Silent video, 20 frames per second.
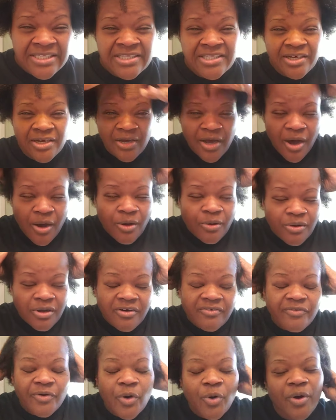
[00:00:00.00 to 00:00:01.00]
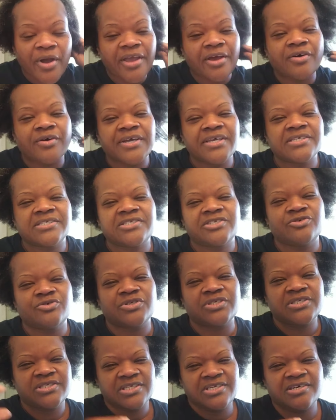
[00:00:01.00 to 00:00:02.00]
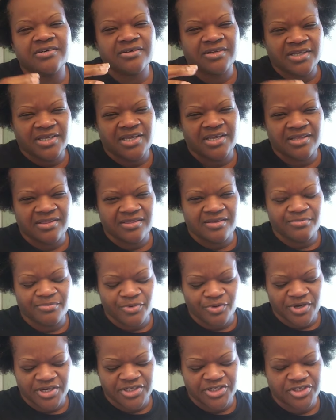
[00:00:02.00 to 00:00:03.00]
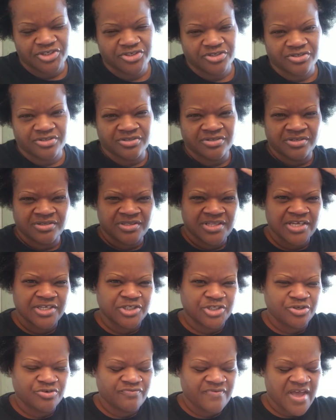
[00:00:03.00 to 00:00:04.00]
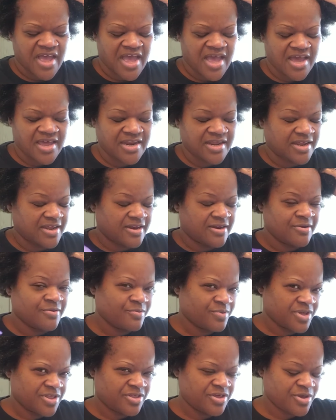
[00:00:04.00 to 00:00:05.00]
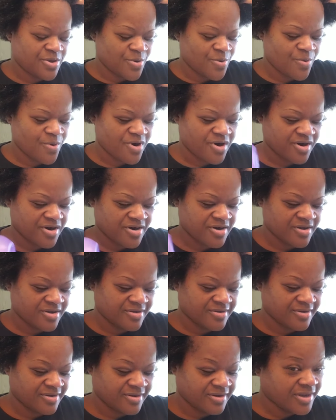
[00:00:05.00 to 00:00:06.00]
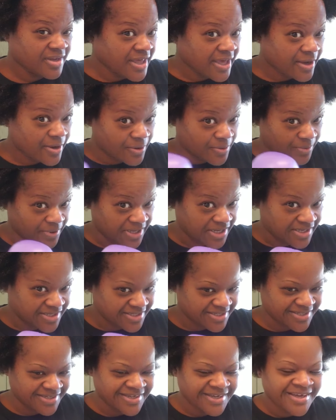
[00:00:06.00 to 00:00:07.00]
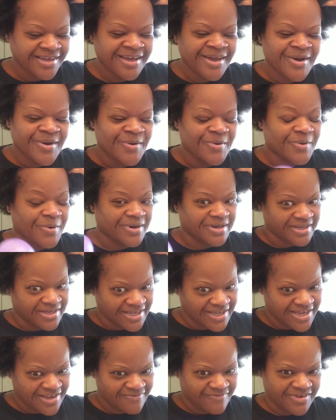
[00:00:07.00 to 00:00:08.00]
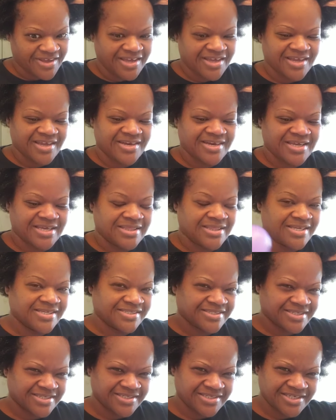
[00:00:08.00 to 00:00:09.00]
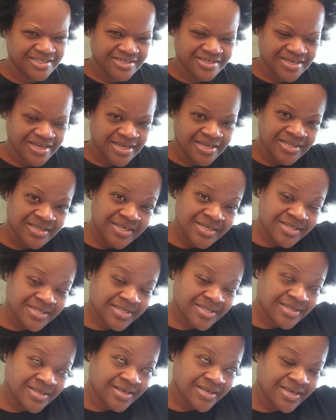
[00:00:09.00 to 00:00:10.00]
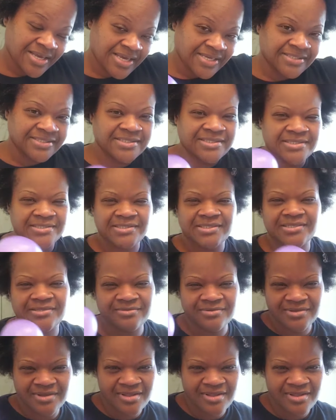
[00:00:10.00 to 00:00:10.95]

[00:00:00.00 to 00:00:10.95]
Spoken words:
The goal of oil is to seal in the moisture that you added with your liquid or leave-in, in this instance,